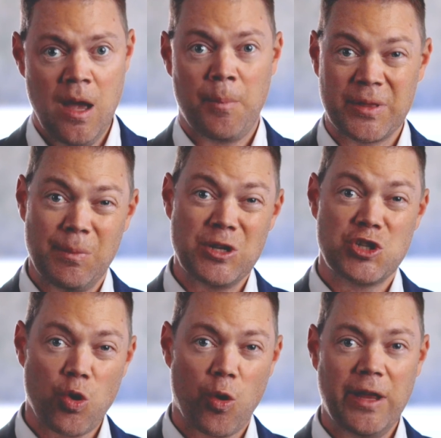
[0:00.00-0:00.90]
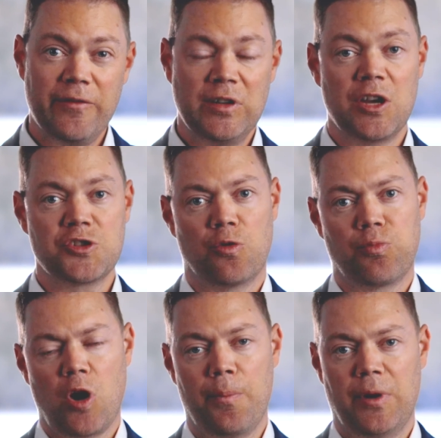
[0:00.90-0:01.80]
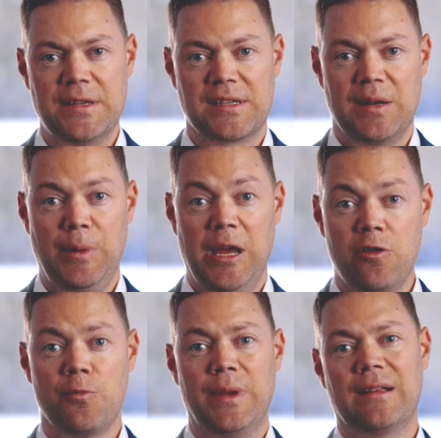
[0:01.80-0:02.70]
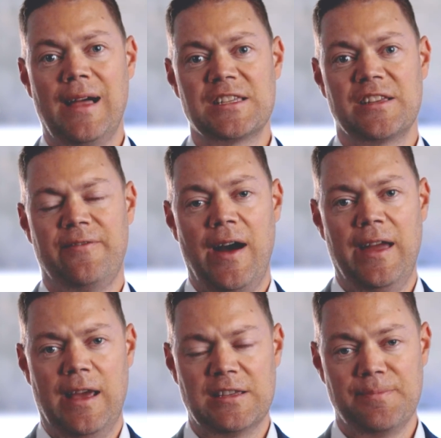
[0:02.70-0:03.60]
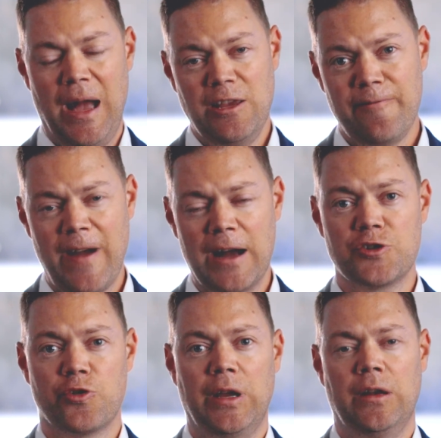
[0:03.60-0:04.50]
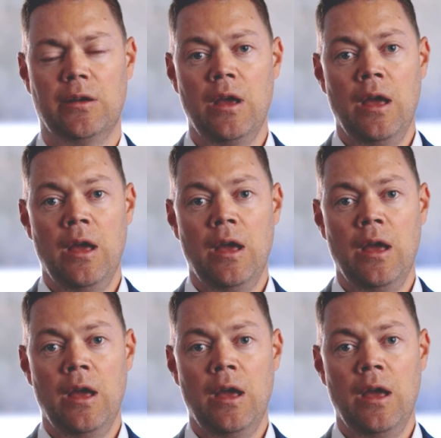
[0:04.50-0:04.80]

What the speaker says: But the majority of industrial properties can either be classified as manufacturing,